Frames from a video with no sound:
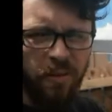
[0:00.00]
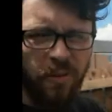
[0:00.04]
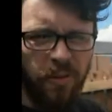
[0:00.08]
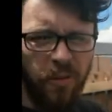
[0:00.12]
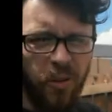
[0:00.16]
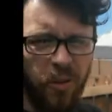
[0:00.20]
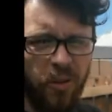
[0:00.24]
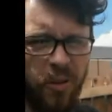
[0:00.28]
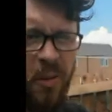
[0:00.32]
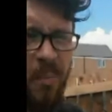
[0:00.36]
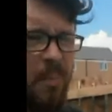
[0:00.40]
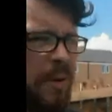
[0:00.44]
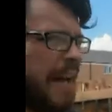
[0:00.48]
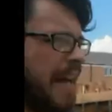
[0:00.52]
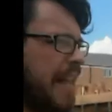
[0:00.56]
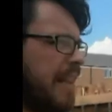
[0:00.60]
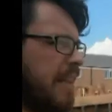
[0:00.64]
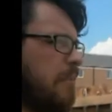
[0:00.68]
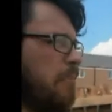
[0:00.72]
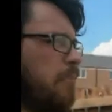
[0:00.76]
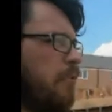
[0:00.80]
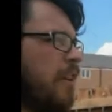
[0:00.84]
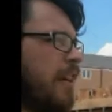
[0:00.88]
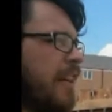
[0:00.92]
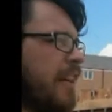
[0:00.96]
for the
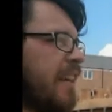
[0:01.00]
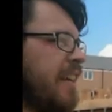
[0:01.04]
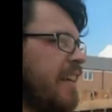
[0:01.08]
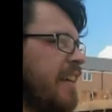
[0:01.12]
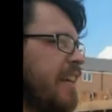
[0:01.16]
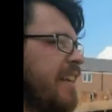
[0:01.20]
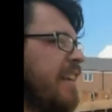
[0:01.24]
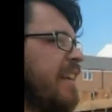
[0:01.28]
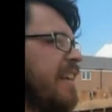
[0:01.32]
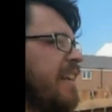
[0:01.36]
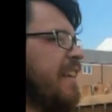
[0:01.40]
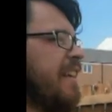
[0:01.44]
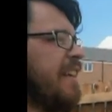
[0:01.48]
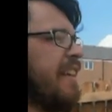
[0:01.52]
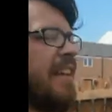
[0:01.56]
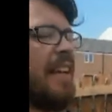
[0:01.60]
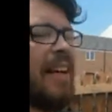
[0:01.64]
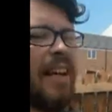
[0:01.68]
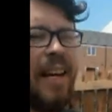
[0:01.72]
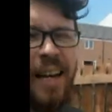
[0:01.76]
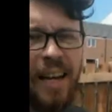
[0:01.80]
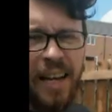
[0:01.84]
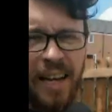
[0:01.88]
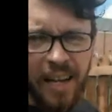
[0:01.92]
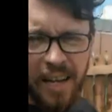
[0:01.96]
pallet breaker.
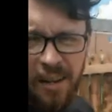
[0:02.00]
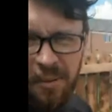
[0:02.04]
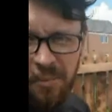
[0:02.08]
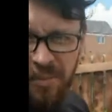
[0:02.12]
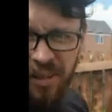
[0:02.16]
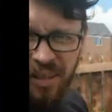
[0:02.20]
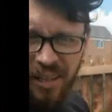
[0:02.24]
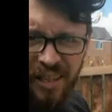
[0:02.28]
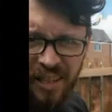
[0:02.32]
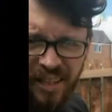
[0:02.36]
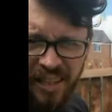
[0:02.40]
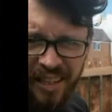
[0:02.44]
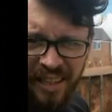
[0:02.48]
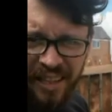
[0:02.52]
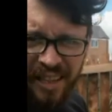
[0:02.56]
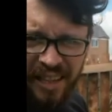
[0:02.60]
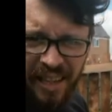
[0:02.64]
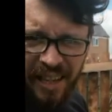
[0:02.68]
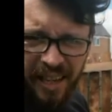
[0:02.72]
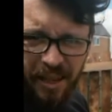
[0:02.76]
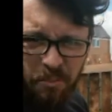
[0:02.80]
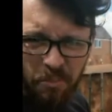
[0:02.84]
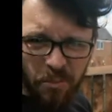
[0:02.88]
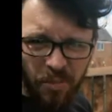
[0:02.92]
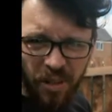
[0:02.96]
I'm
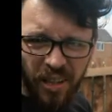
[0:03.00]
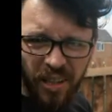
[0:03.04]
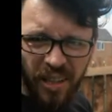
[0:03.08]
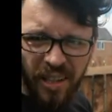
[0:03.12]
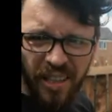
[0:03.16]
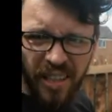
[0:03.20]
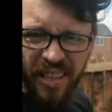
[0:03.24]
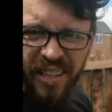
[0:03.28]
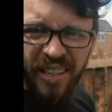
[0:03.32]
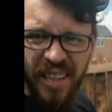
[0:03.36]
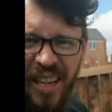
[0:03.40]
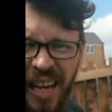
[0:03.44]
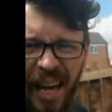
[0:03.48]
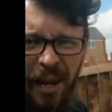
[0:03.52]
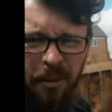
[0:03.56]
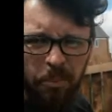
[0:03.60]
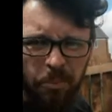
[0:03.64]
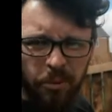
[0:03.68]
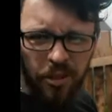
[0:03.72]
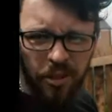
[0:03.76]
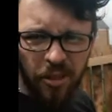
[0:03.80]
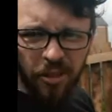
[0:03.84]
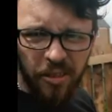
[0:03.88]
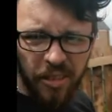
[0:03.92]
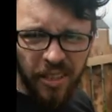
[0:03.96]

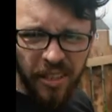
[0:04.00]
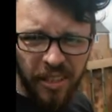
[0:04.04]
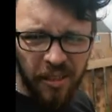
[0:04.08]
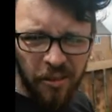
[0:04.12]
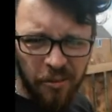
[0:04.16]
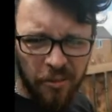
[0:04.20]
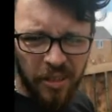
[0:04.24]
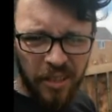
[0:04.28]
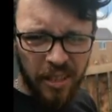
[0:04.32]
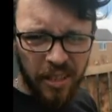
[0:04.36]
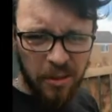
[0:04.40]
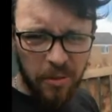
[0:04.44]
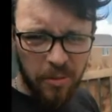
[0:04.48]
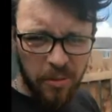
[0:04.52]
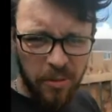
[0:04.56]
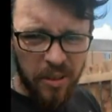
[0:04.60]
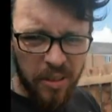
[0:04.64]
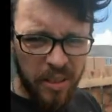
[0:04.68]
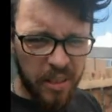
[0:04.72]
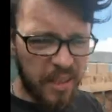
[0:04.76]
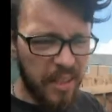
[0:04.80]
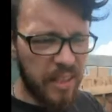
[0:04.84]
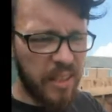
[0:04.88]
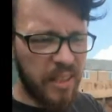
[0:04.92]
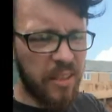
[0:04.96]
absolutely useless with
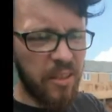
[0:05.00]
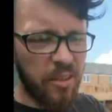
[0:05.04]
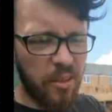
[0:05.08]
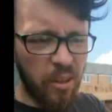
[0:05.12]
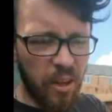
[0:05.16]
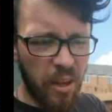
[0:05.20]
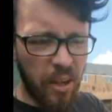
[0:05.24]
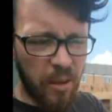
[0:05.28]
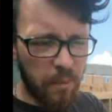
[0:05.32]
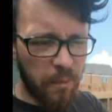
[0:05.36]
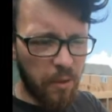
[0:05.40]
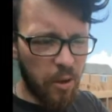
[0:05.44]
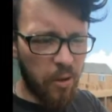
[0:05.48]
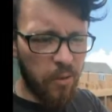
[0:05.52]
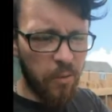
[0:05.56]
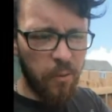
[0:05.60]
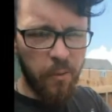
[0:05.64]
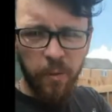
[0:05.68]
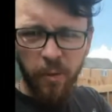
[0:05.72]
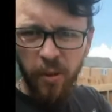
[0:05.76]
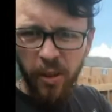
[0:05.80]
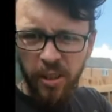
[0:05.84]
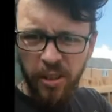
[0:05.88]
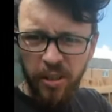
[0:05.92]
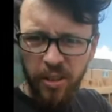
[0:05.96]
sizes, so I've gone
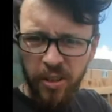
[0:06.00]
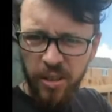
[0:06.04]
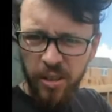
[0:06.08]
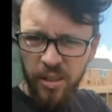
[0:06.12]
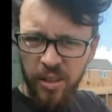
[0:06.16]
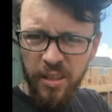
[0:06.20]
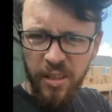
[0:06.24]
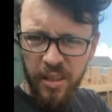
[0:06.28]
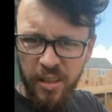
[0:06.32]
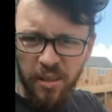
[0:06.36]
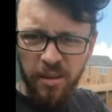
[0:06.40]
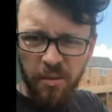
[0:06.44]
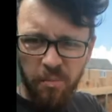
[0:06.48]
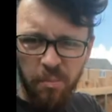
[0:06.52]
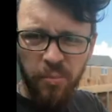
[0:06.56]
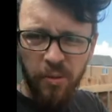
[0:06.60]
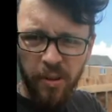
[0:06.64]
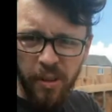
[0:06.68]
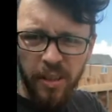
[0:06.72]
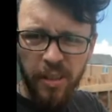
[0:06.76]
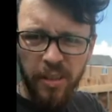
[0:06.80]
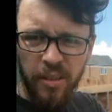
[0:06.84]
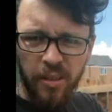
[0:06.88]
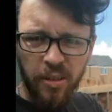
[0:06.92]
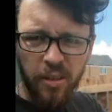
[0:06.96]
for it just because it's
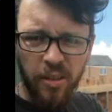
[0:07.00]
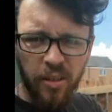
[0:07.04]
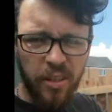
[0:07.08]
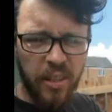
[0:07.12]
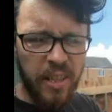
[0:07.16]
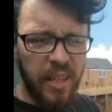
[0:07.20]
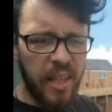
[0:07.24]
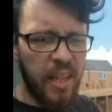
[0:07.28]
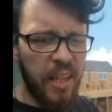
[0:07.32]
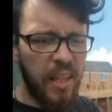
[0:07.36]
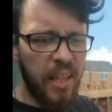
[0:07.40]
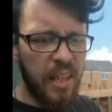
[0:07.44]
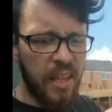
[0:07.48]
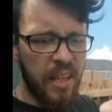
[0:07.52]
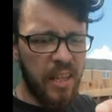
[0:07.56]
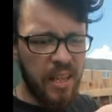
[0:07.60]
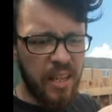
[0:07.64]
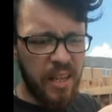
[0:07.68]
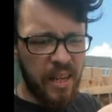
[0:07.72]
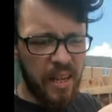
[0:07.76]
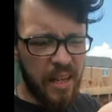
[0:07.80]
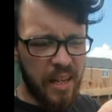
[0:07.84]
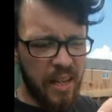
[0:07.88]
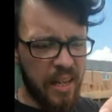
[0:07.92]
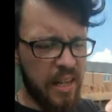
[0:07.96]
pretty sturdy.
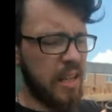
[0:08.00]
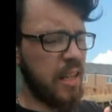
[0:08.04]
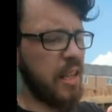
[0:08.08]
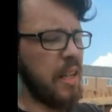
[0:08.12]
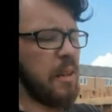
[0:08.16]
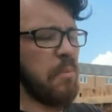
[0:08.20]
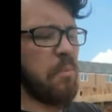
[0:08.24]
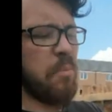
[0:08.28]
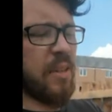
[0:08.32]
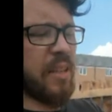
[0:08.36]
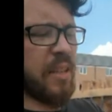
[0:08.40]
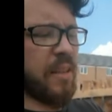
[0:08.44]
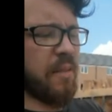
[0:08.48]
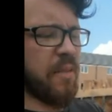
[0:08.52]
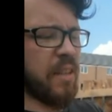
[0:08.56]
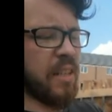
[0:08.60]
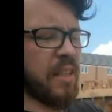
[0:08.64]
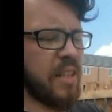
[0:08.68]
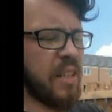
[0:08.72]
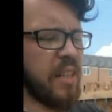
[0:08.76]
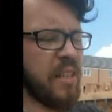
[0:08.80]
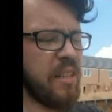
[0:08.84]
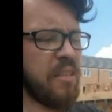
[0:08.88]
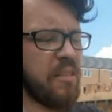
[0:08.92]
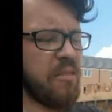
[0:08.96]
I believe
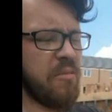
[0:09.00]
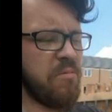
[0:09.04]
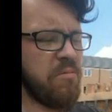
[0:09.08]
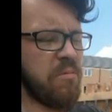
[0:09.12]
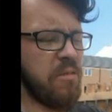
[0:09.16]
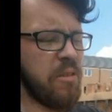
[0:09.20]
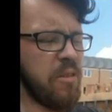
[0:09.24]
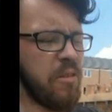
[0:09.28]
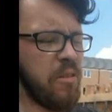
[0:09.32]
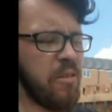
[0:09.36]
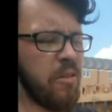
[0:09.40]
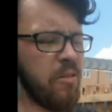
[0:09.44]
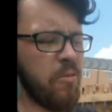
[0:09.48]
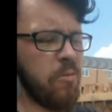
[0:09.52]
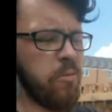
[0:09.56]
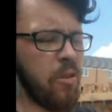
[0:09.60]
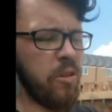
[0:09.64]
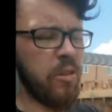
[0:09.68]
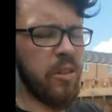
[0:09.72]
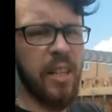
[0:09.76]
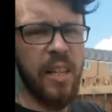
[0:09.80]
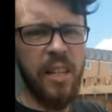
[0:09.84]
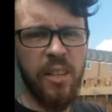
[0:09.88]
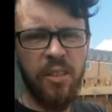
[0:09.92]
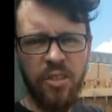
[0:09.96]
that's either
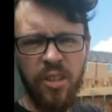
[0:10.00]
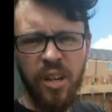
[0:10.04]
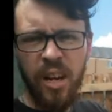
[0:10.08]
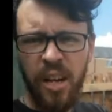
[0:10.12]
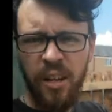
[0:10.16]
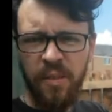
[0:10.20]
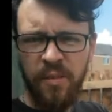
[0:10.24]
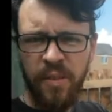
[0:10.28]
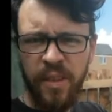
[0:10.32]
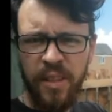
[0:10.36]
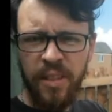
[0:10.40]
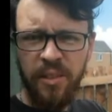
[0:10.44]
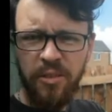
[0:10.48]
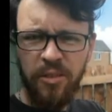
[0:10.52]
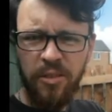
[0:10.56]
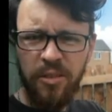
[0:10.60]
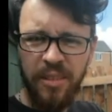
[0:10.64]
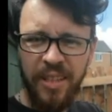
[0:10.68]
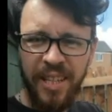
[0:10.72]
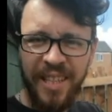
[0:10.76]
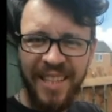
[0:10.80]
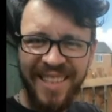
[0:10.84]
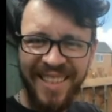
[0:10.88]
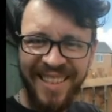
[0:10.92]
quarter inch, half inch.